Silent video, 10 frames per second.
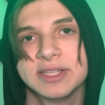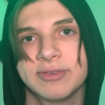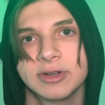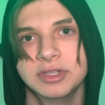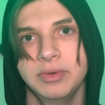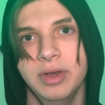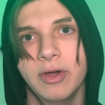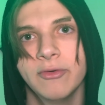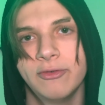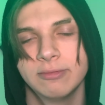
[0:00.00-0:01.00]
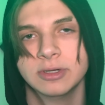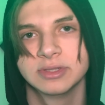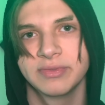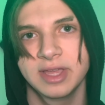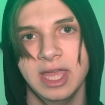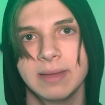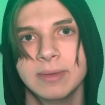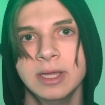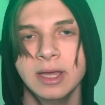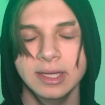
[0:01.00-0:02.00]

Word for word: as far as you know, for most of the game.